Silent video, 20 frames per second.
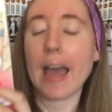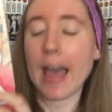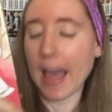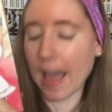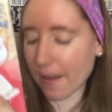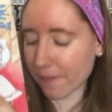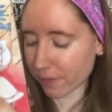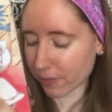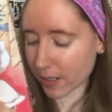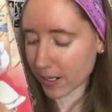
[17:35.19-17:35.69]

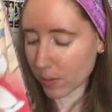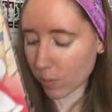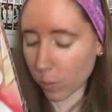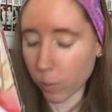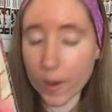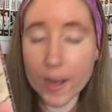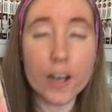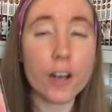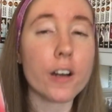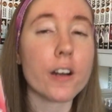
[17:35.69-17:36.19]
every
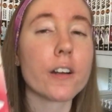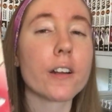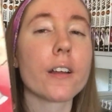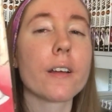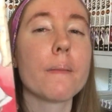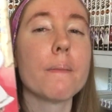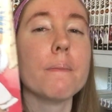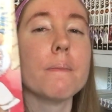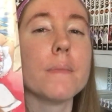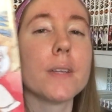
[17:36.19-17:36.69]
weird
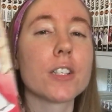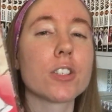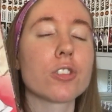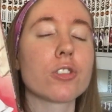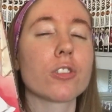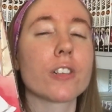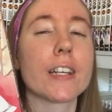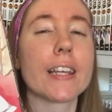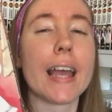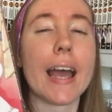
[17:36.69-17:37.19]

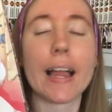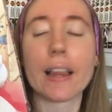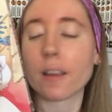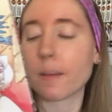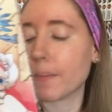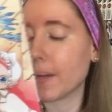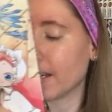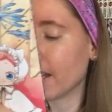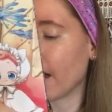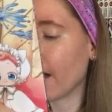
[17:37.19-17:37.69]
mystery
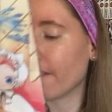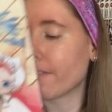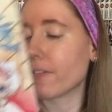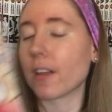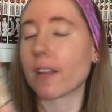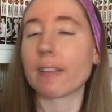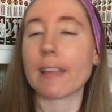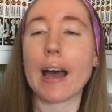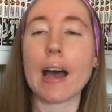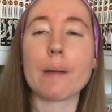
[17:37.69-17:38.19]
element of
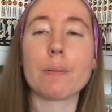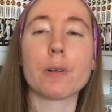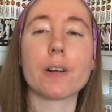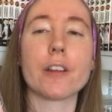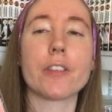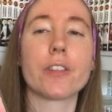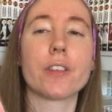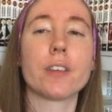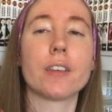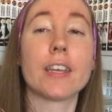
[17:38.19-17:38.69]
the
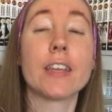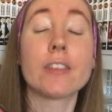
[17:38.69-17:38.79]
labyrinth,